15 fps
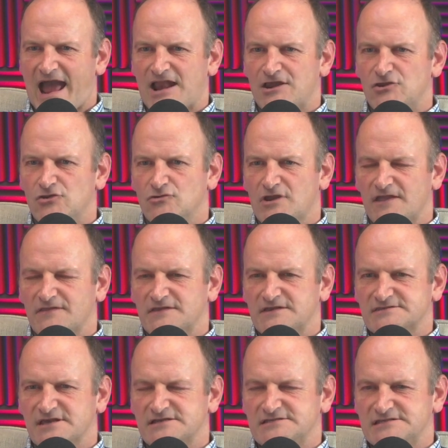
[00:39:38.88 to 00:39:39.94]
And you get
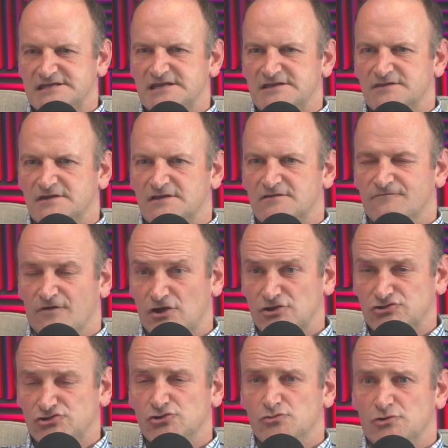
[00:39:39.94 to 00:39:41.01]
this idea that
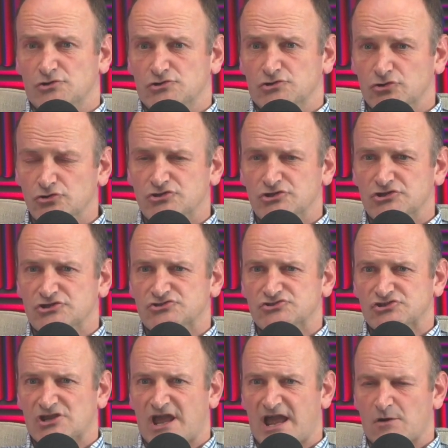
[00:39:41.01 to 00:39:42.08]
virtue and
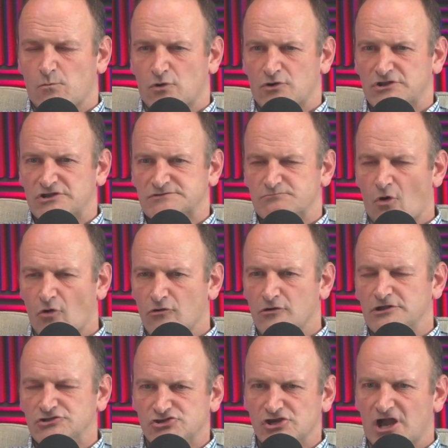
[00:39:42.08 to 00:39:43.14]
goodness and what is
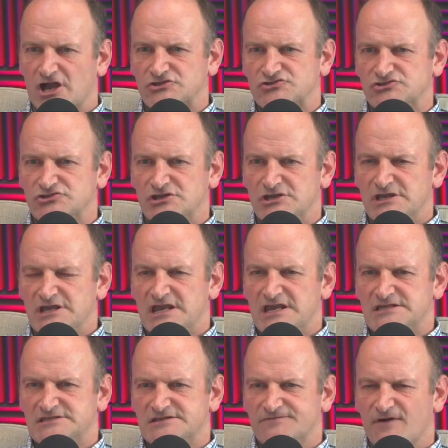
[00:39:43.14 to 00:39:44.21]
moral and just
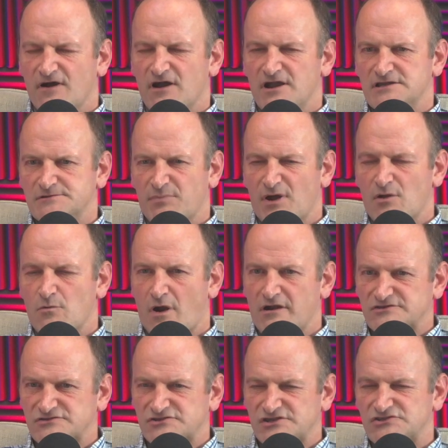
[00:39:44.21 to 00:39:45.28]
is defined by
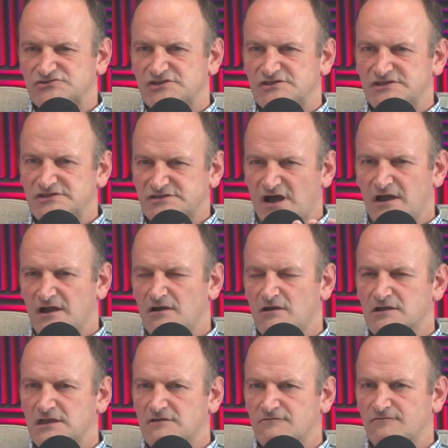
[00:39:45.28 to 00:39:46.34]
where it sits in this
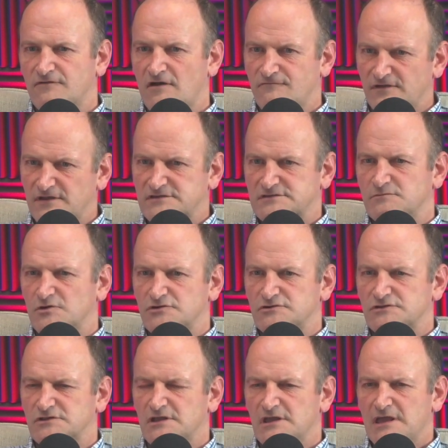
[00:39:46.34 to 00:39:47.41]
hierarchy of
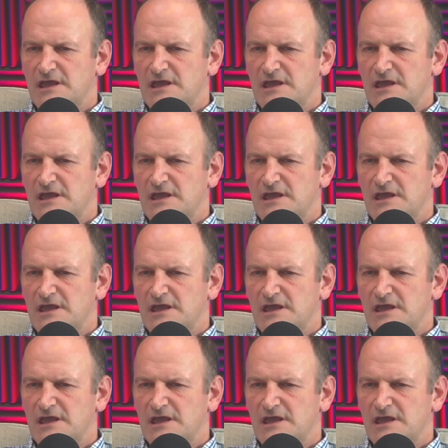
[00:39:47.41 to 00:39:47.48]
victimhood.